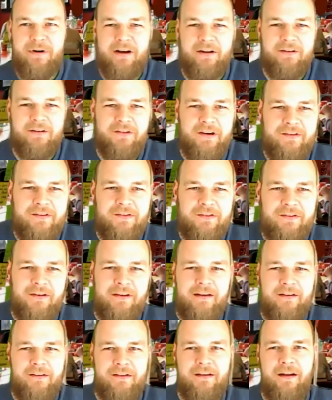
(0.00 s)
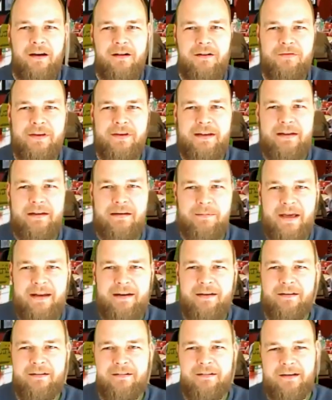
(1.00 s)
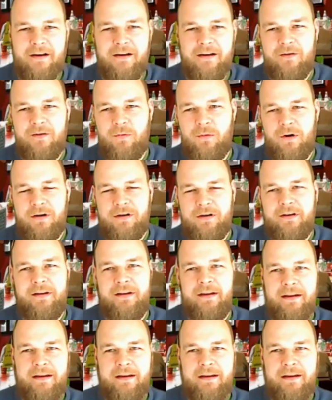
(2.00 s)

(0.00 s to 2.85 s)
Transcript: projects, so yeah, there's a lot of independent kind of work.